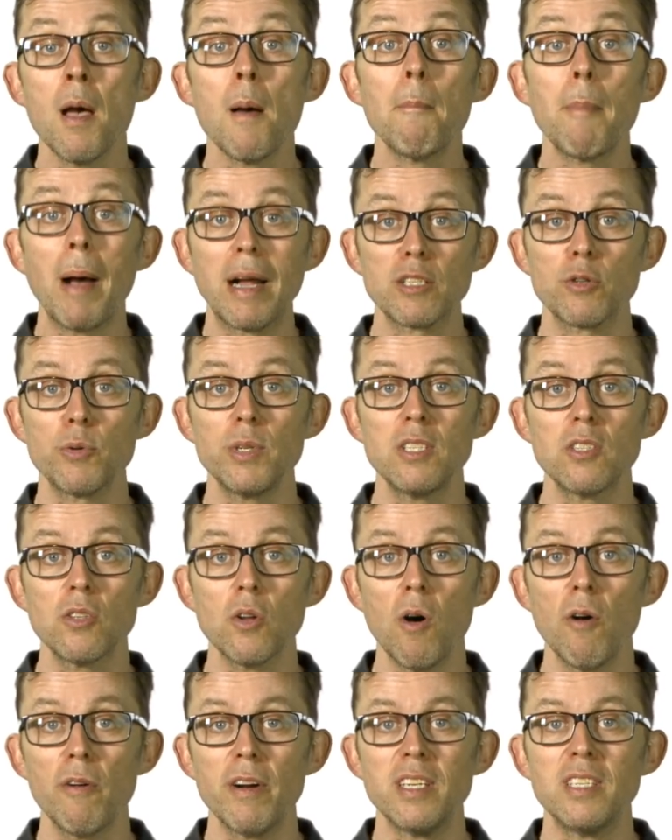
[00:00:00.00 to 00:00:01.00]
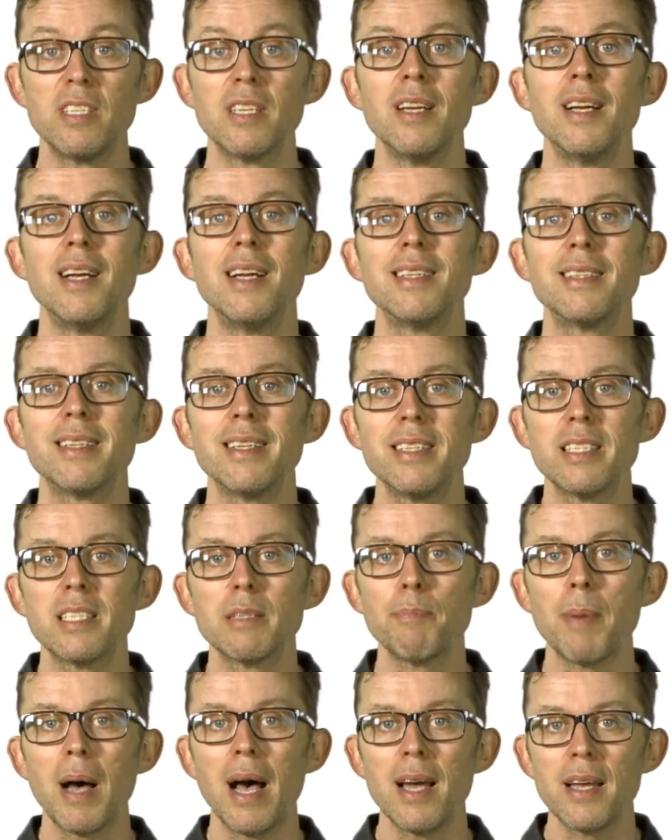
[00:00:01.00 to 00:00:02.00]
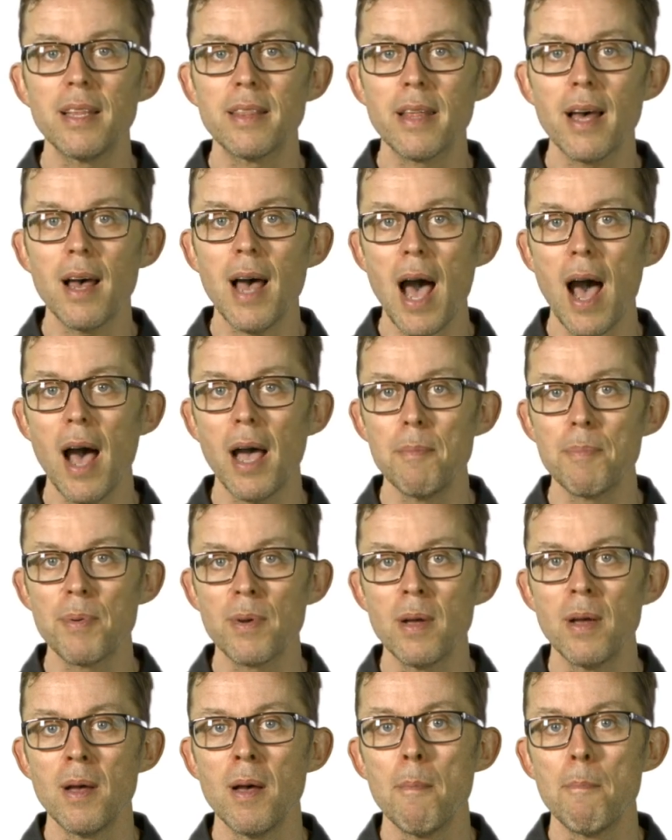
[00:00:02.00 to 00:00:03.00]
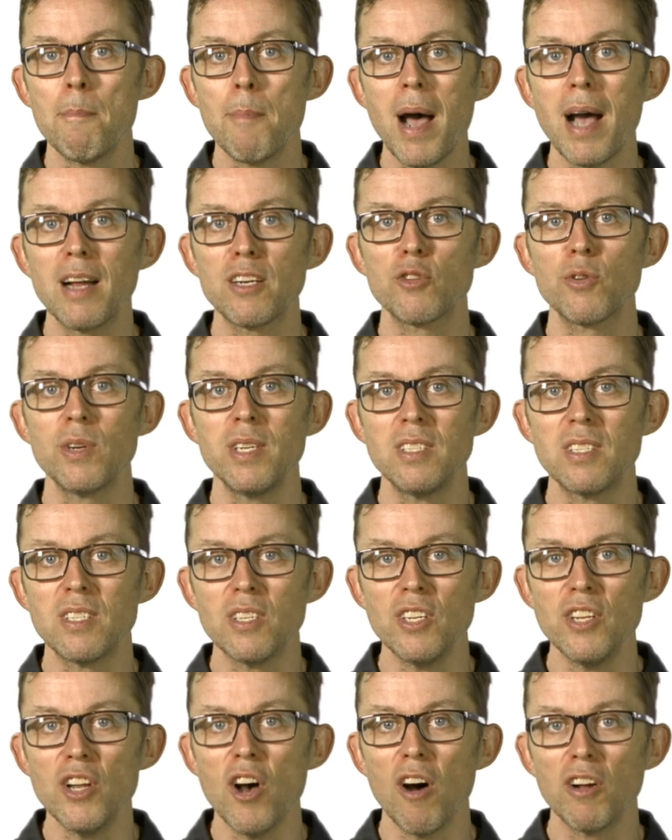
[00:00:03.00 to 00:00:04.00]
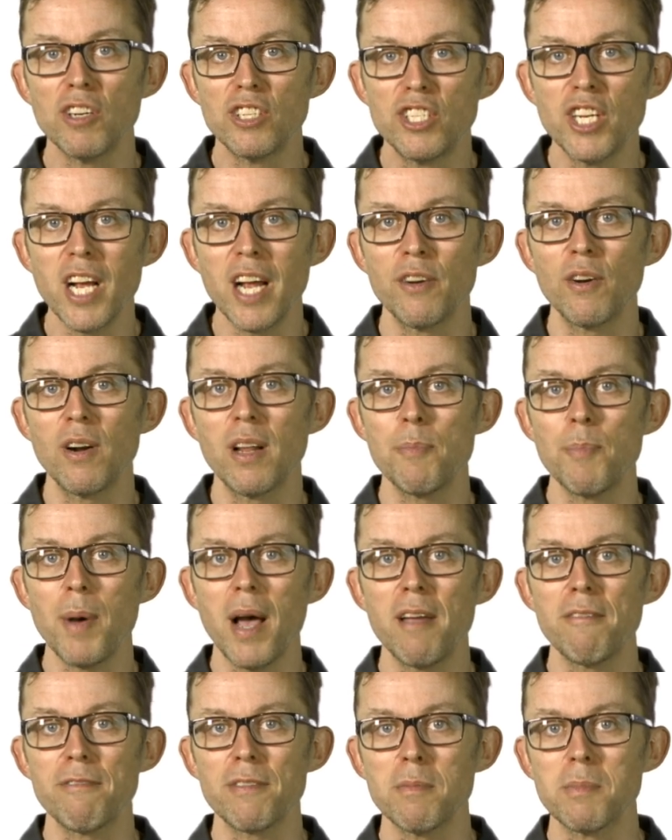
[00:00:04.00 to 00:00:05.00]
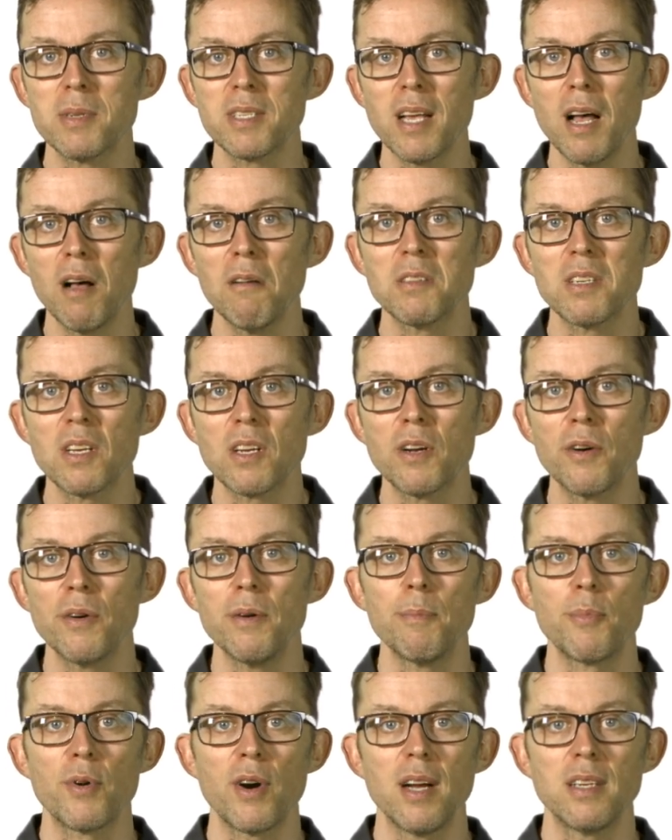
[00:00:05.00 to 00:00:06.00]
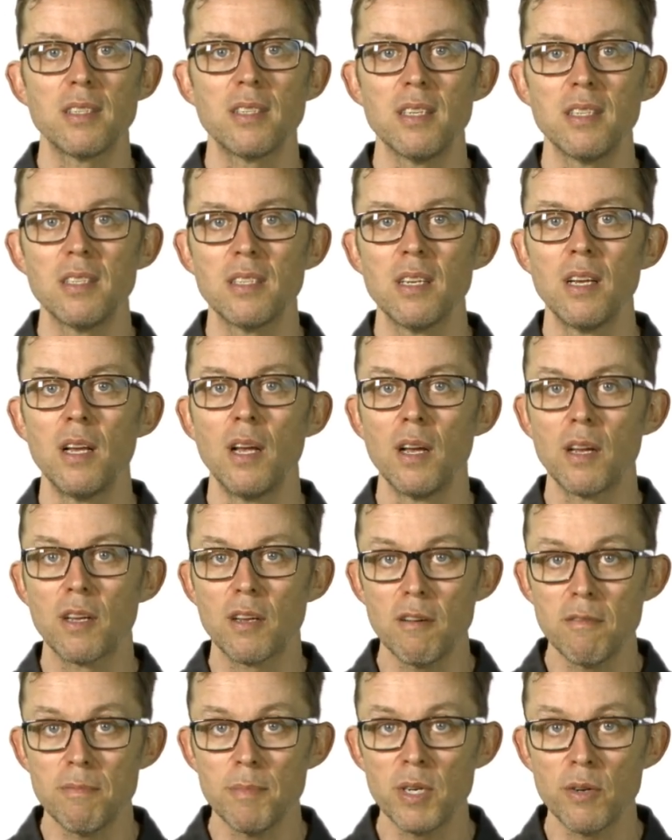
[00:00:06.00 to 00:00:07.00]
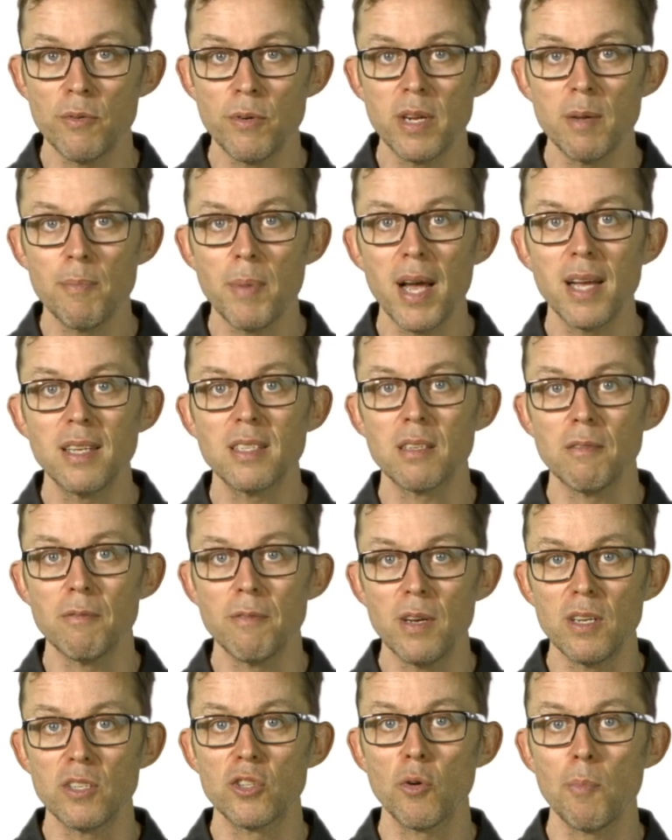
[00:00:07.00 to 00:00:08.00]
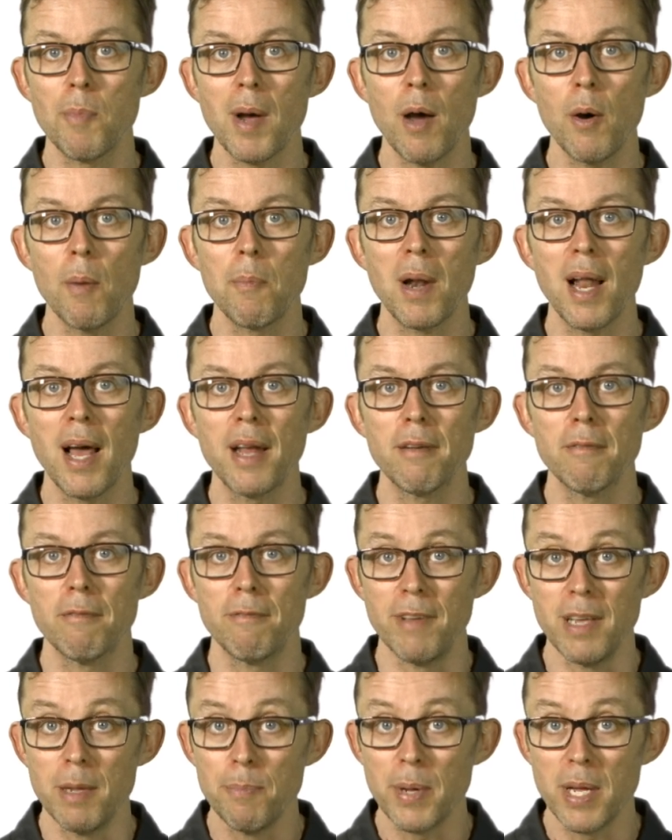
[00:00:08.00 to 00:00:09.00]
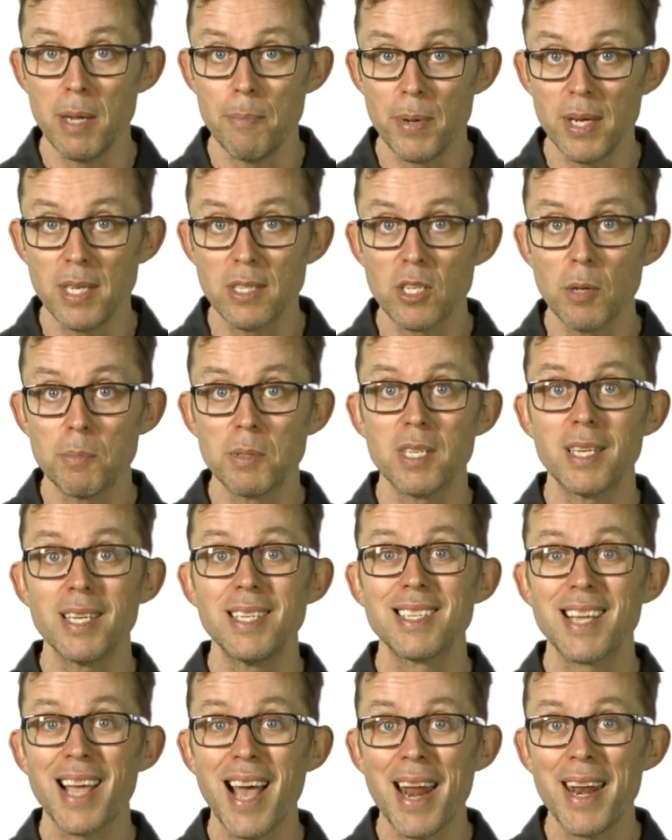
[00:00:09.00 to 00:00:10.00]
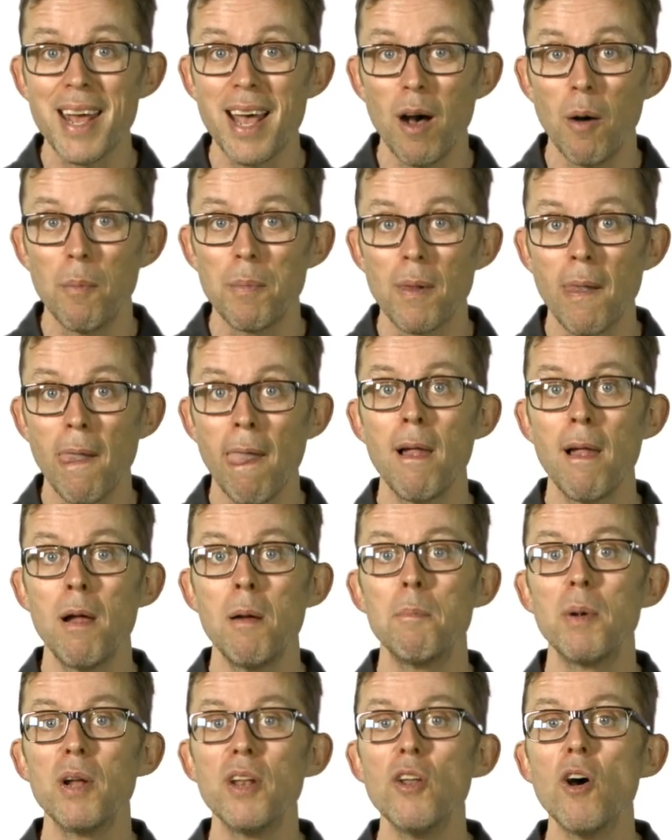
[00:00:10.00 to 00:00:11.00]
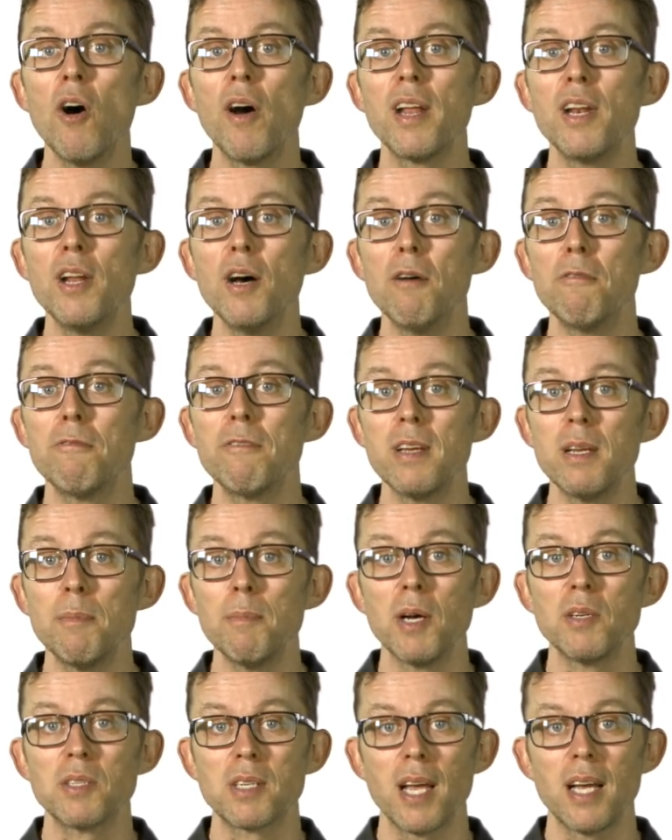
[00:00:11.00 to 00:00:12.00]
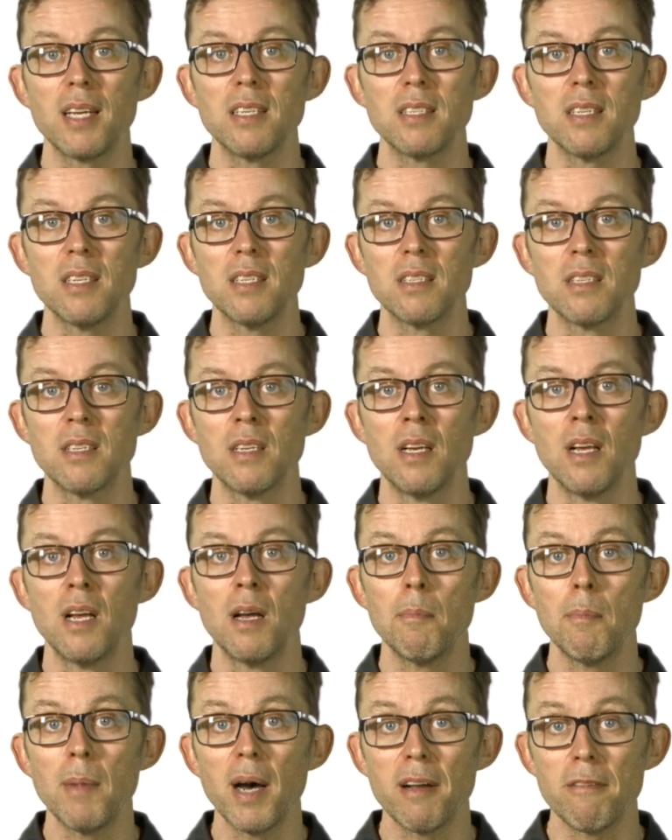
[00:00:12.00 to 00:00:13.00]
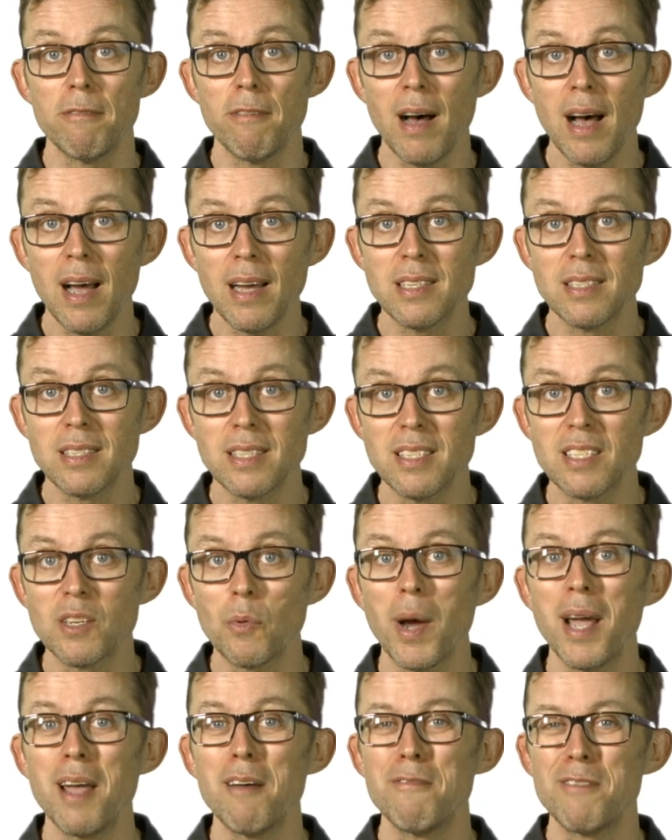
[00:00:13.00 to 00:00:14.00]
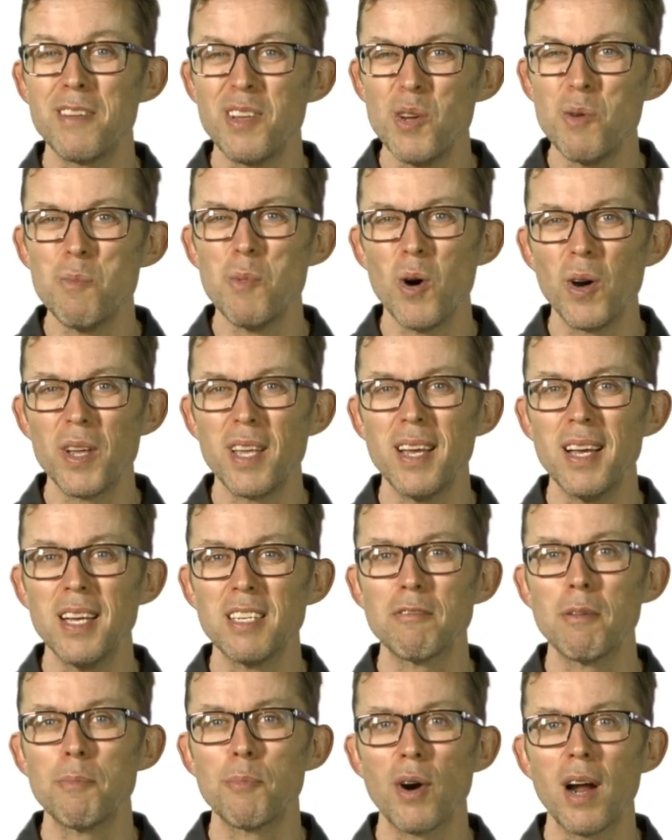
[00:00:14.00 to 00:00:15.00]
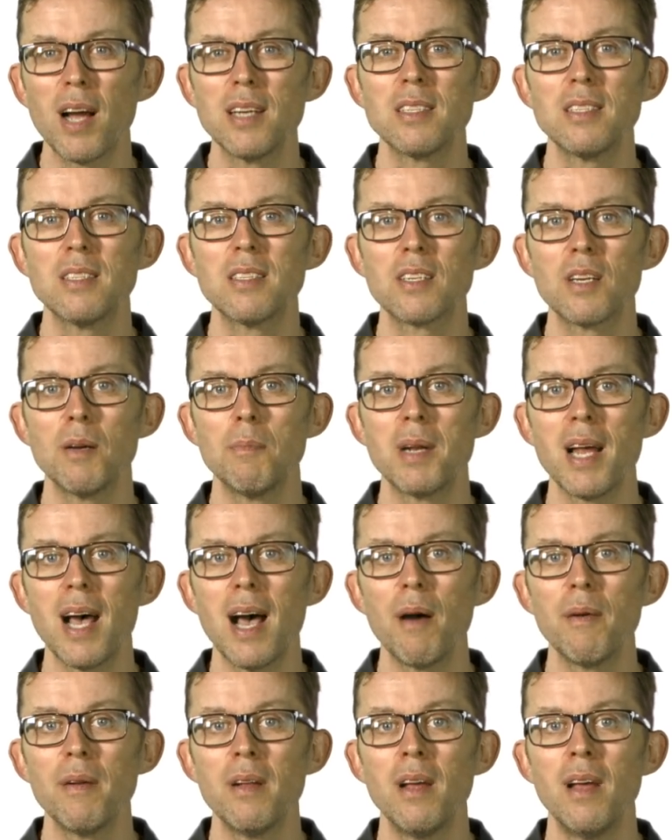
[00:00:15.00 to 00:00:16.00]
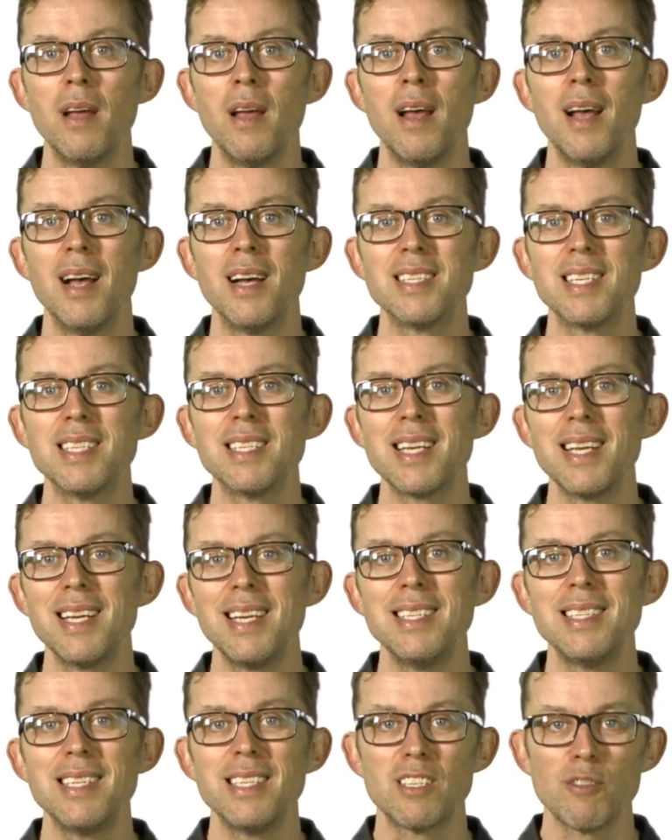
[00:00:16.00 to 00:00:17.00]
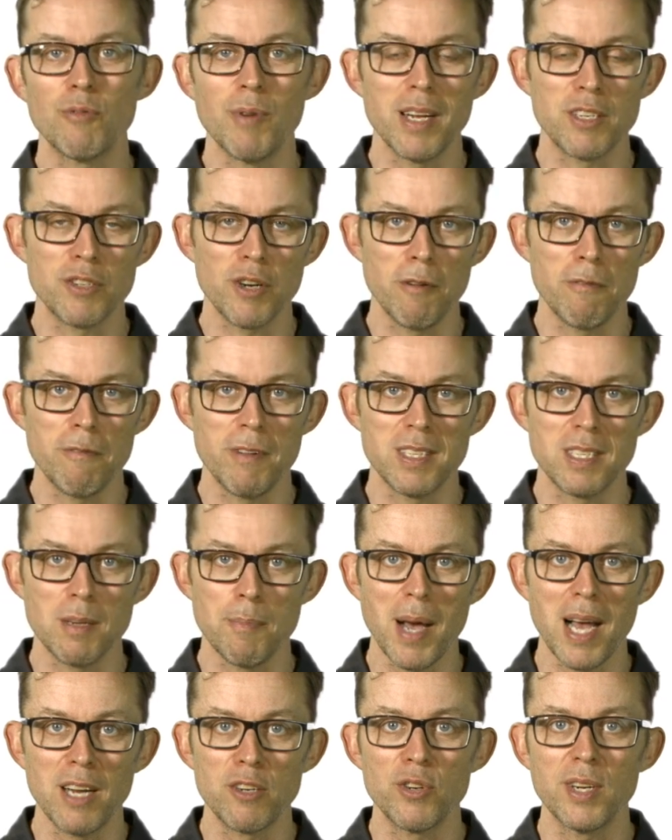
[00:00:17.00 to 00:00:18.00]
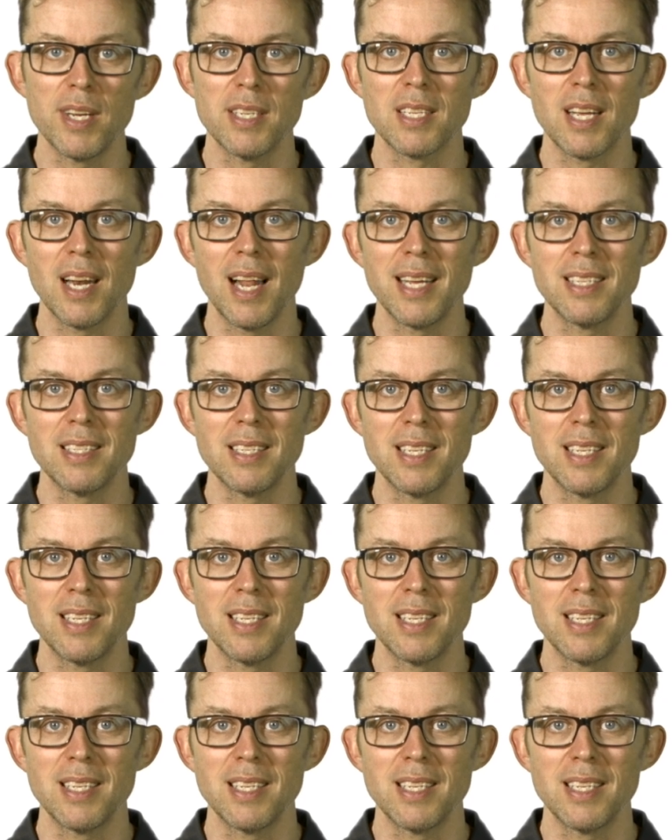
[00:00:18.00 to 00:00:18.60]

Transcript: Battery storage. Despite the hype, batteries do not generally pay for themselves at current prices. Government rebates and virtual power plant VPP subsidies can help, but not enough in most cases. My advice is to wait a few more years for prices to come down as it's easy to retrofit a battery at a later